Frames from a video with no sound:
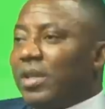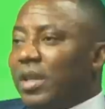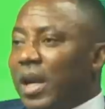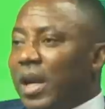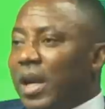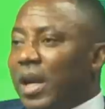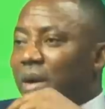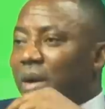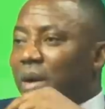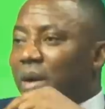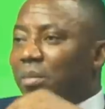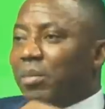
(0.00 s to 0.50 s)
to
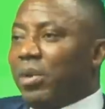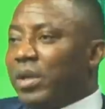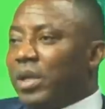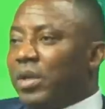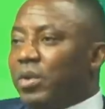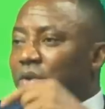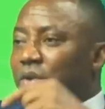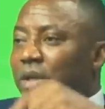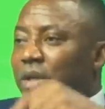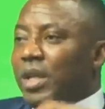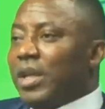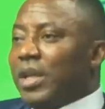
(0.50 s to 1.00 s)
steal our
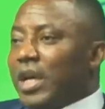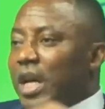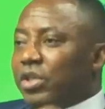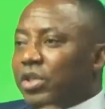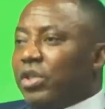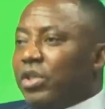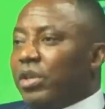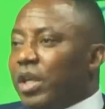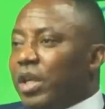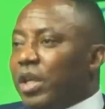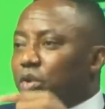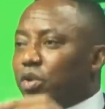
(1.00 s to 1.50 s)
money to send
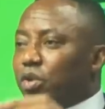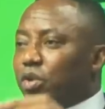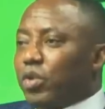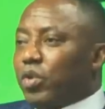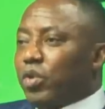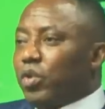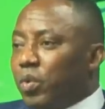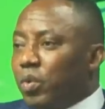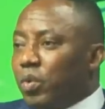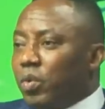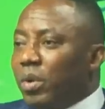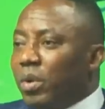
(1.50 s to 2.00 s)
their children to
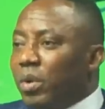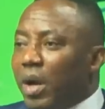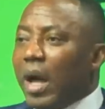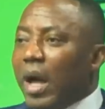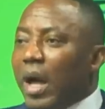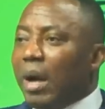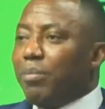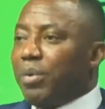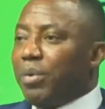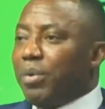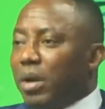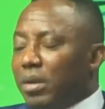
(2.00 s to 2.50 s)
school
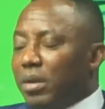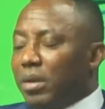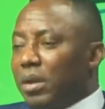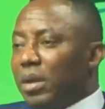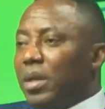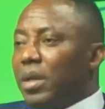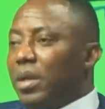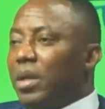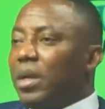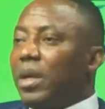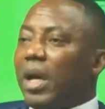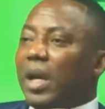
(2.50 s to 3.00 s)
abroad.